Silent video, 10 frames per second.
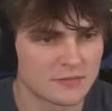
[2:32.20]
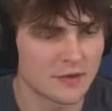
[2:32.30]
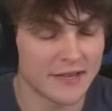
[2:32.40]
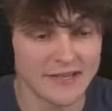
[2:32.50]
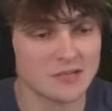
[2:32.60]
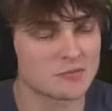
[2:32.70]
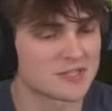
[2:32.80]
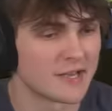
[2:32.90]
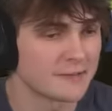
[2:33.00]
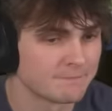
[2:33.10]
Right, as I was
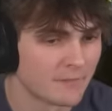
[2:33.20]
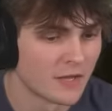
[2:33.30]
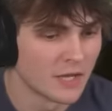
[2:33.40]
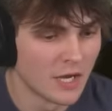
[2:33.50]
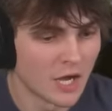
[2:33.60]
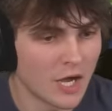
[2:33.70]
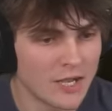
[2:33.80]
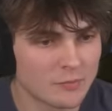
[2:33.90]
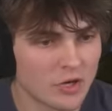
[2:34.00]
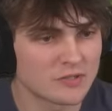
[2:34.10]
saying,
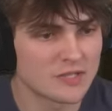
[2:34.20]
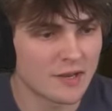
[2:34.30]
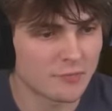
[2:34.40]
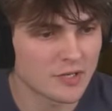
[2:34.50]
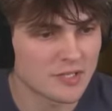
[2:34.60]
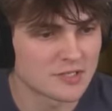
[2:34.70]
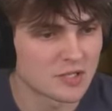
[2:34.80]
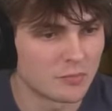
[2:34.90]
I'm going to get rid of this top